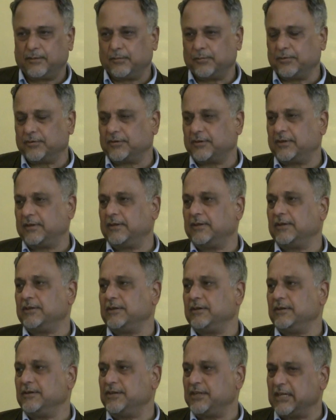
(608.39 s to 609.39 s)
who was
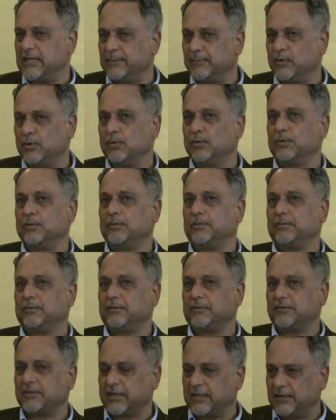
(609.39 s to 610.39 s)
the DMO
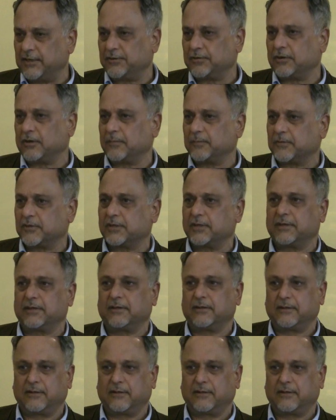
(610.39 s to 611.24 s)
Chinese Ops,